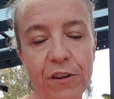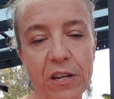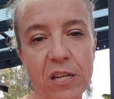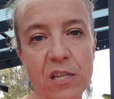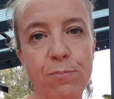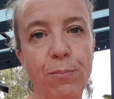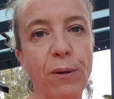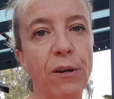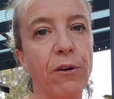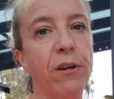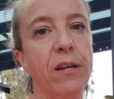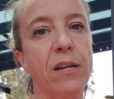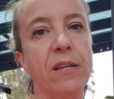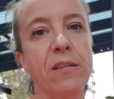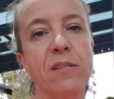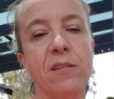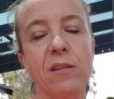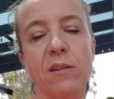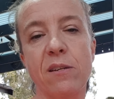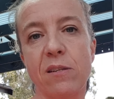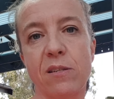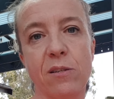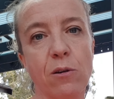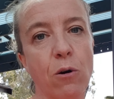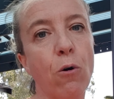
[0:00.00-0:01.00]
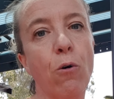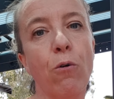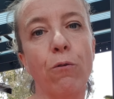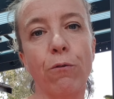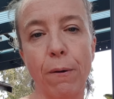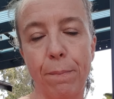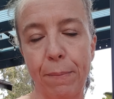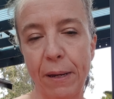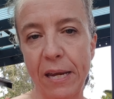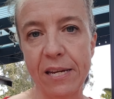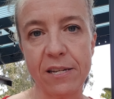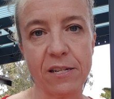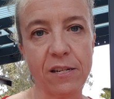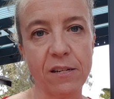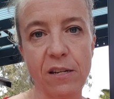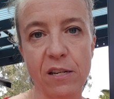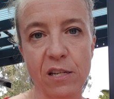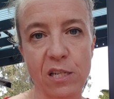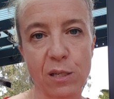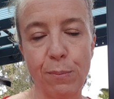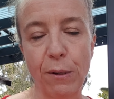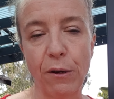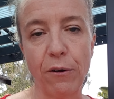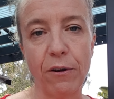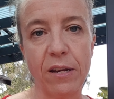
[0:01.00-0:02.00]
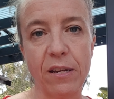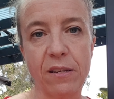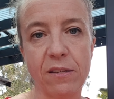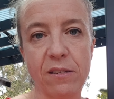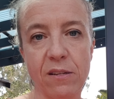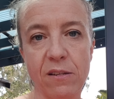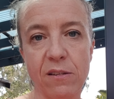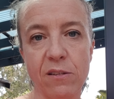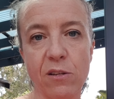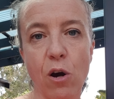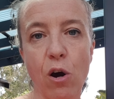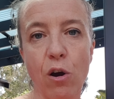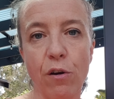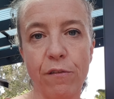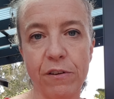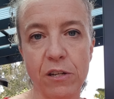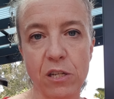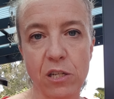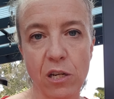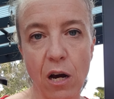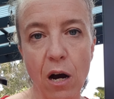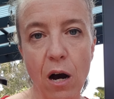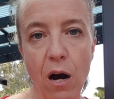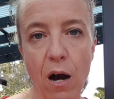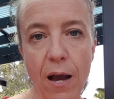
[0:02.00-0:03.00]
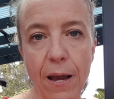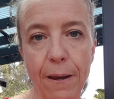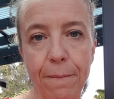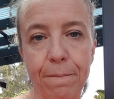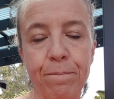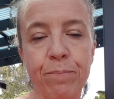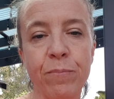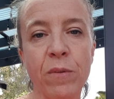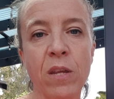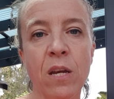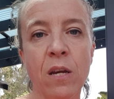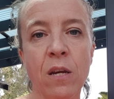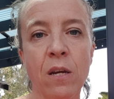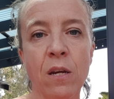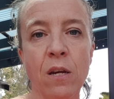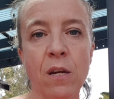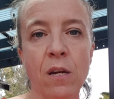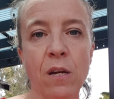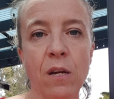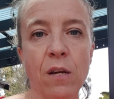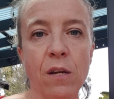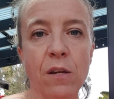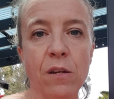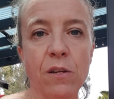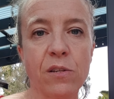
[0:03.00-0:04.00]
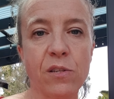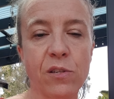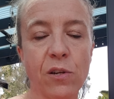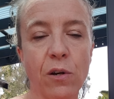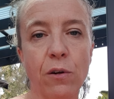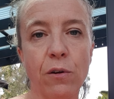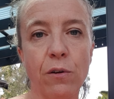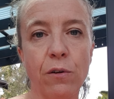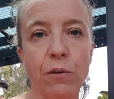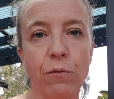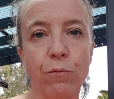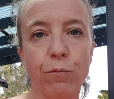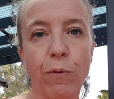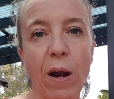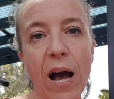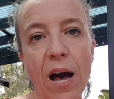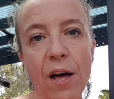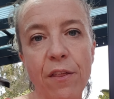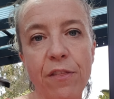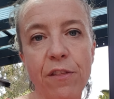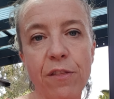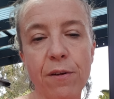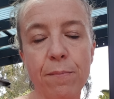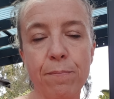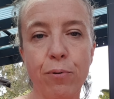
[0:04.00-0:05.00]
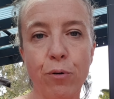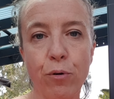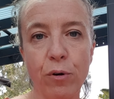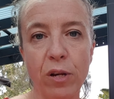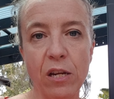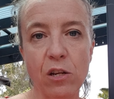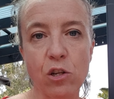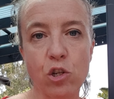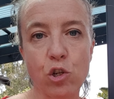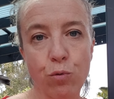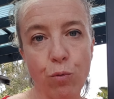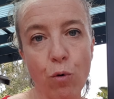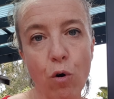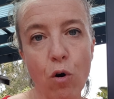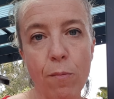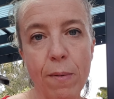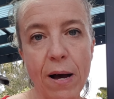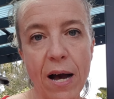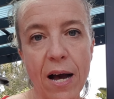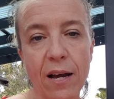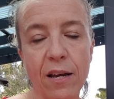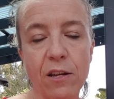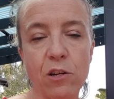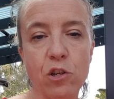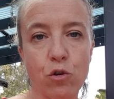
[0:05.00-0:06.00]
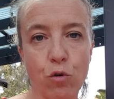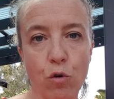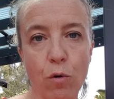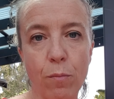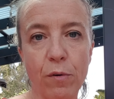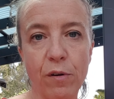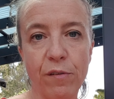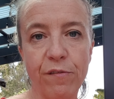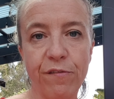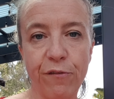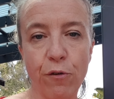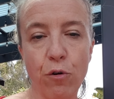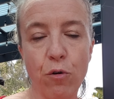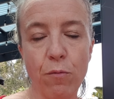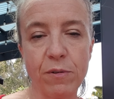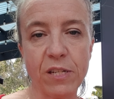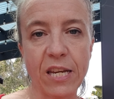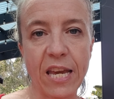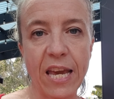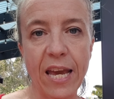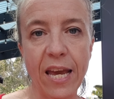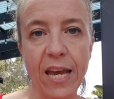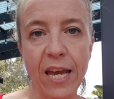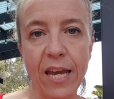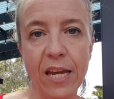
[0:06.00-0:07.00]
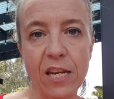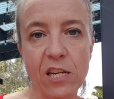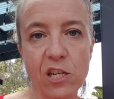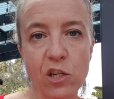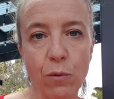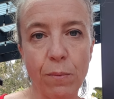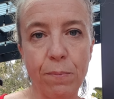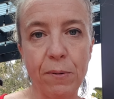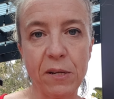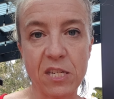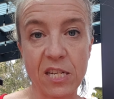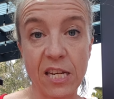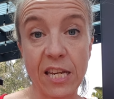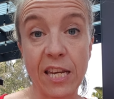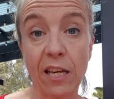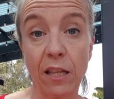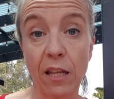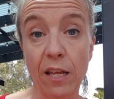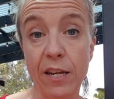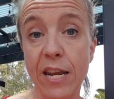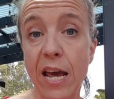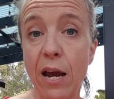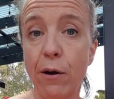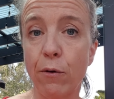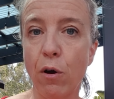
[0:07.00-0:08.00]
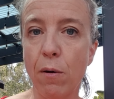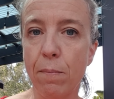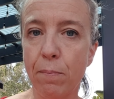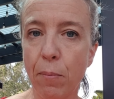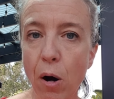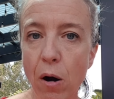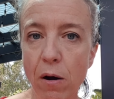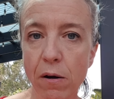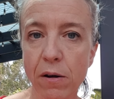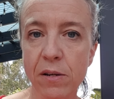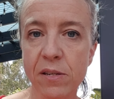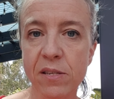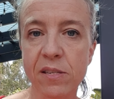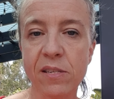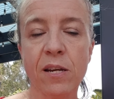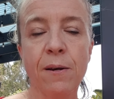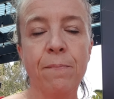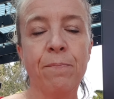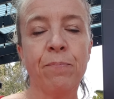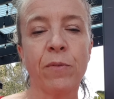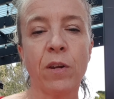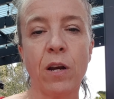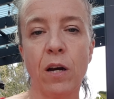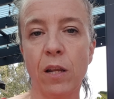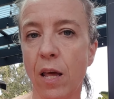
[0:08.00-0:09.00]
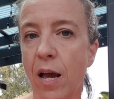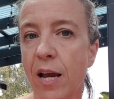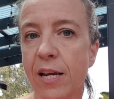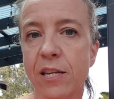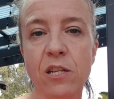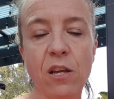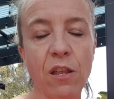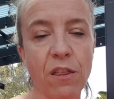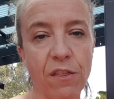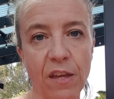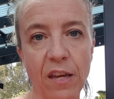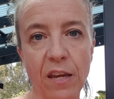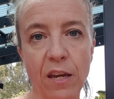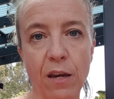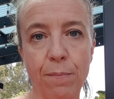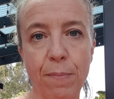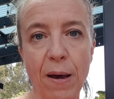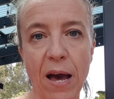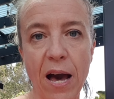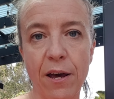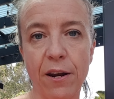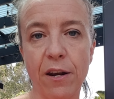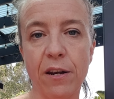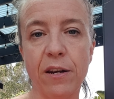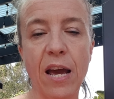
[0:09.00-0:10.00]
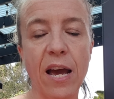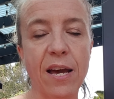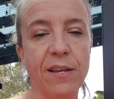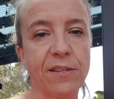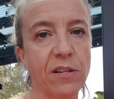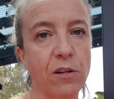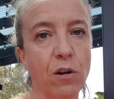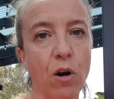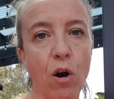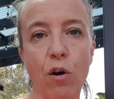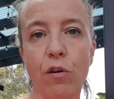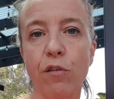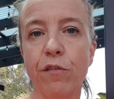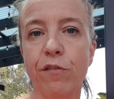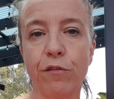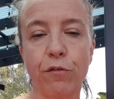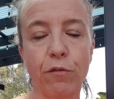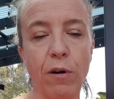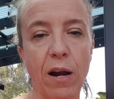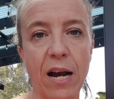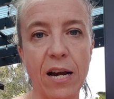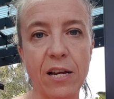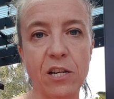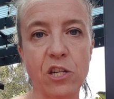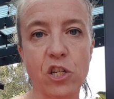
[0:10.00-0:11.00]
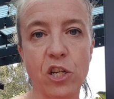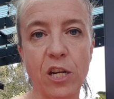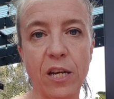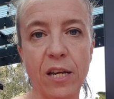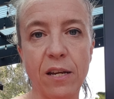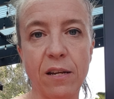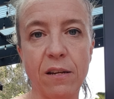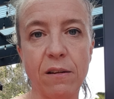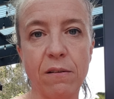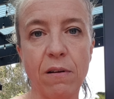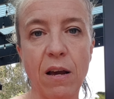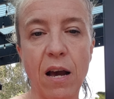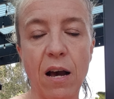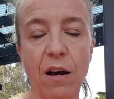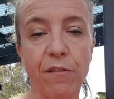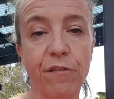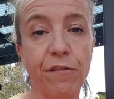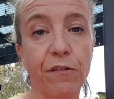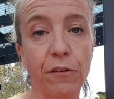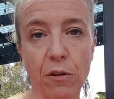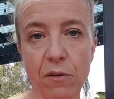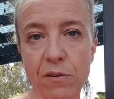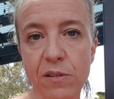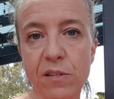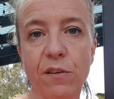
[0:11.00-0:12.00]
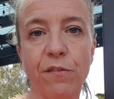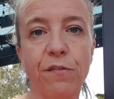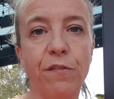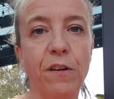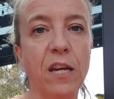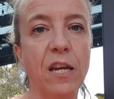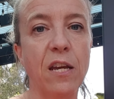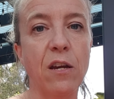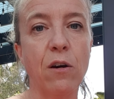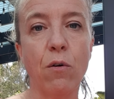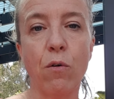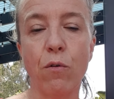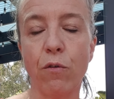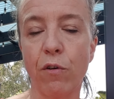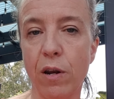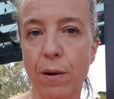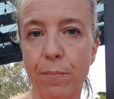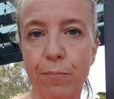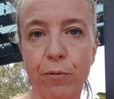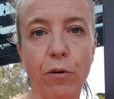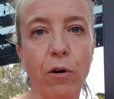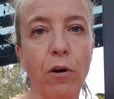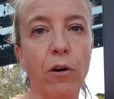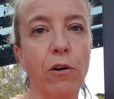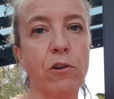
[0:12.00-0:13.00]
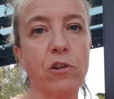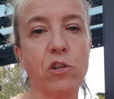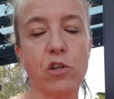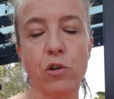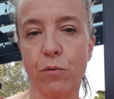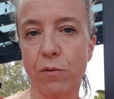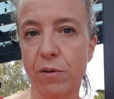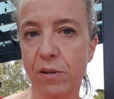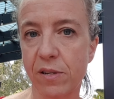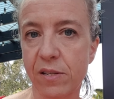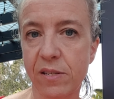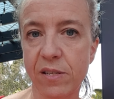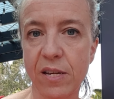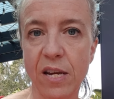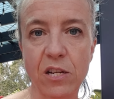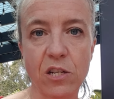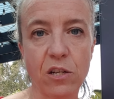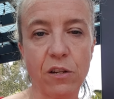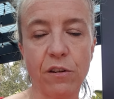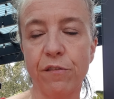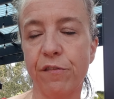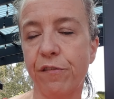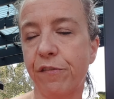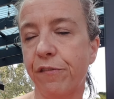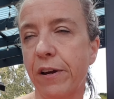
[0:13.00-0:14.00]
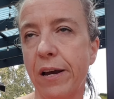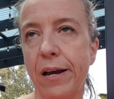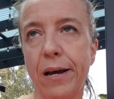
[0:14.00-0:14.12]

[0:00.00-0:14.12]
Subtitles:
experiences or repeated experiences over time. So rather than putting trauma and trauma-informed care into a particular narrow box, I like to think about it as an overarching philosophy or an approach or a set of